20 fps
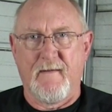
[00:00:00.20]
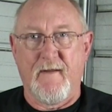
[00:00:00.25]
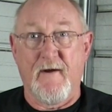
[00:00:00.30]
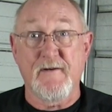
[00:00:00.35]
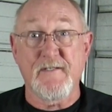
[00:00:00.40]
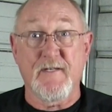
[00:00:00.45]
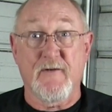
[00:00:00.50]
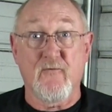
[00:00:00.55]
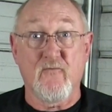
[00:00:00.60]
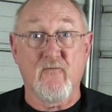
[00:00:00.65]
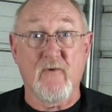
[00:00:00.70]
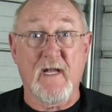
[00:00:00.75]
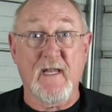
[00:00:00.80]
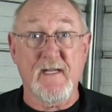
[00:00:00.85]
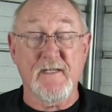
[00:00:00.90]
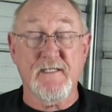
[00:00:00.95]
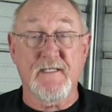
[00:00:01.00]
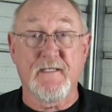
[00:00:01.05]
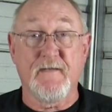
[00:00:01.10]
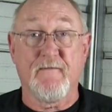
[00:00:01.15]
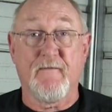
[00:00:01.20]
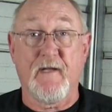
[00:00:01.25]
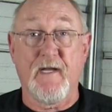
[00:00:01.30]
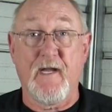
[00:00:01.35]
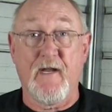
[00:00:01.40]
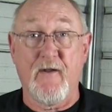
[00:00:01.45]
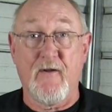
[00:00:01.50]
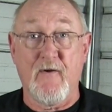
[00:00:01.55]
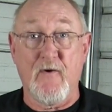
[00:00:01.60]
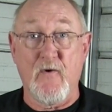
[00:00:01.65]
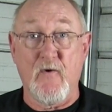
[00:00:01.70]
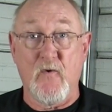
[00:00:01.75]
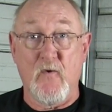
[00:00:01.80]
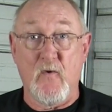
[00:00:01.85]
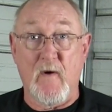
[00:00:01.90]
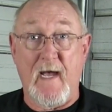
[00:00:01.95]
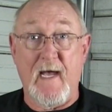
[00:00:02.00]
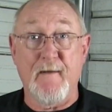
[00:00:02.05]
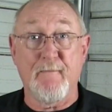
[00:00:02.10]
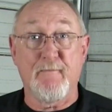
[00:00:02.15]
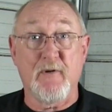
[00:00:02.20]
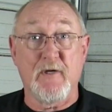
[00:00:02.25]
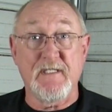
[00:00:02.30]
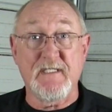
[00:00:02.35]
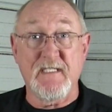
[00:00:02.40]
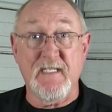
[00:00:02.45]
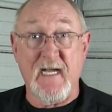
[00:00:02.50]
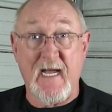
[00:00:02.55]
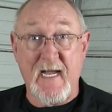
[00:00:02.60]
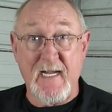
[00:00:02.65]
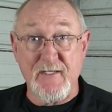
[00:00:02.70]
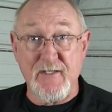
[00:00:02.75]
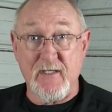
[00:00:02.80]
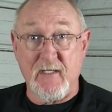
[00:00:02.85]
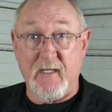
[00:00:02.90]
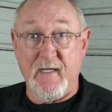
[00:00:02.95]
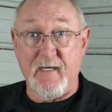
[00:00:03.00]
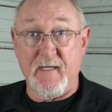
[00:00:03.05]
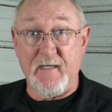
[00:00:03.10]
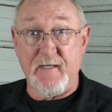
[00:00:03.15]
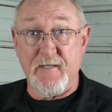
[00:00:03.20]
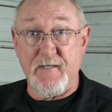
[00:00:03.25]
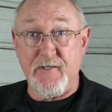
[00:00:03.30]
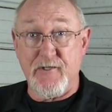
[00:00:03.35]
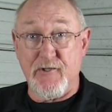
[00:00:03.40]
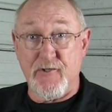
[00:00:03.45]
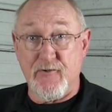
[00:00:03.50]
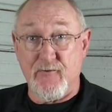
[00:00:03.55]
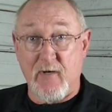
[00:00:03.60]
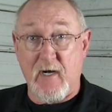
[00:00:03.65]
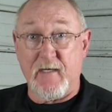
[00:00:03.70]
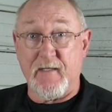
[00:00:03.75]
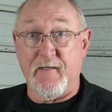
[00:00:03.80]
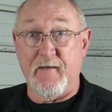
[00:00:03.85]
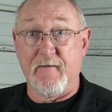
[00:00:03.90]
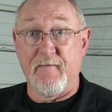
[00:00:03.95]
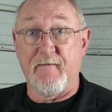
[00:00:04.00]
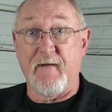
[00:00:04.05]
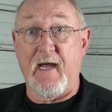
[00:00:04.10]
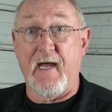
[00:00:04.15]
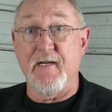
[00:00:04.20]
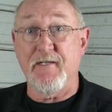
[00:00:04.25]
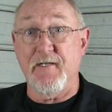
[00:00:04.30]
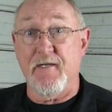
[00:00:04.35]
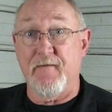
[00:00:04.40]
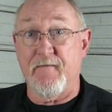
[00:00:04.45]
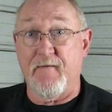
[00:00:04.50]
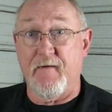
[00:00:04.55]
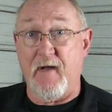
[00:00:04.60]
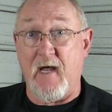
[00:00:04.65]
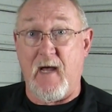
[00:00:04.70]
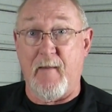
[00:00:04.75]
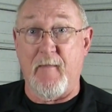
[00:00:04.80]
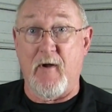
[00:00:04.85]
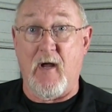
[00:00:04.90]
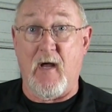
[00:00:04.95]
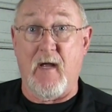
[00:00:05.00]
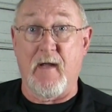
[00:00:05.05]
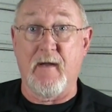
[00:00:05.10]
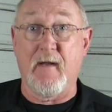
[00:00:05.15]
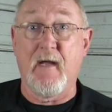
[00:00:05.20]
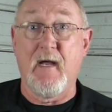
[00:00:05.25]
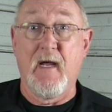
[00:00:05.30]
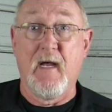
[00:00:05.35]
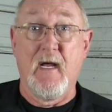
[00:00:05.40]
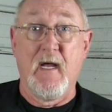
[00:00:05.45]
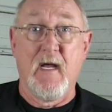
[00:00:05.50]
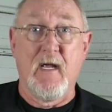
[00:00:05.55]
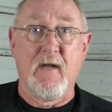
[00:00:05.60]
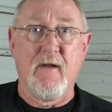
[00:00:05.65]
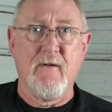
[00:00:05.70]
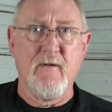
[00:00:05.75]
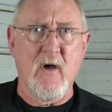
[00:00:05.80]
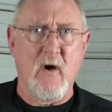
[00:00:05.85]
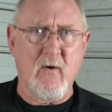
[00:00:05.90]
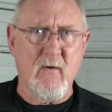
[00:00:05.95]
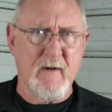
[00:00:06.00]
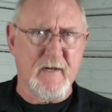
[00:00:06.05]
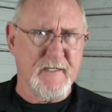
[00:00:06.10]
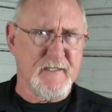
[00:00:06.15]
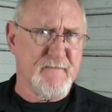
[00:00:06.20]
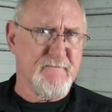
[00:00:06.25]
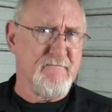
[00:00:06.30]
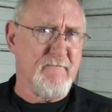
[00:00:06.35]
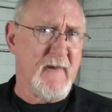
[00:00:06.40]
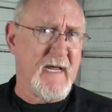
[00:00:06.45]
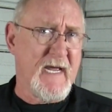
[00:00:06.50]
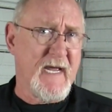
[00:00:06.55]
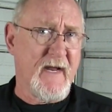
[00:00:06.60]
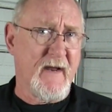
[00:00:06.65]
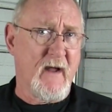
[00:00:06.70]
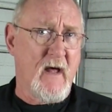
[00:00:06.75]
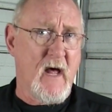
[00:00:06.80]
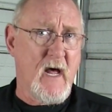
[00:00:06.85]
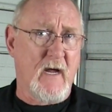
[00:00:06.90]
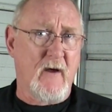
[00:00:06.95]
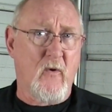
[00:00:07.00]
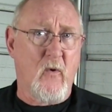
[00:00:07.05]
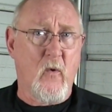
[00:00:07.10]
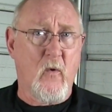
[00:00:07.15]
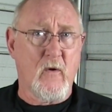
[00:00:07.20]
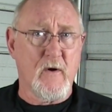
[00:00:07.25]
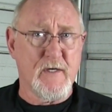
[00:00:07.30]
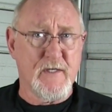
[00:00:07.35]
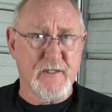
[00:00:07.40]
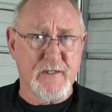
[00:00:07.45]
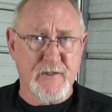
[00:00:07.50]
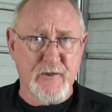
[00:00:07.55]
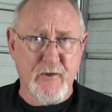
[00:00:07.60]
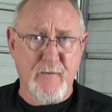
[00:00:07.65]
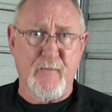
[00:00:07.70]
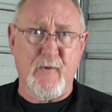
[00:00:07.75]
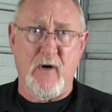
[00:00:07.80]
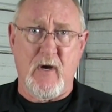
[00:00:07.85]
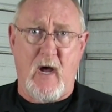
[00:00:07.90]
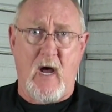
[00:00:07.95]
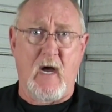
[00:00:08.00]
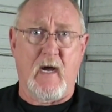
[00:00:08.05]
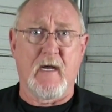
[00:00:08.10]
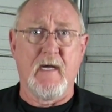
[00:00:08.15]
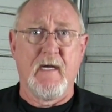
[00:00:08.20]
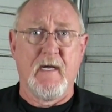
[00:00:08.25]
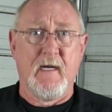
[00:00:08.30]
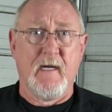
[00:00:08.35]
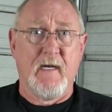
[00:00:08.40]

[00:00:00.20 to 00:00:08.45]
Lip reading: there's a relatively new and potentially destructive engine phenomenon known as meganock or supernock.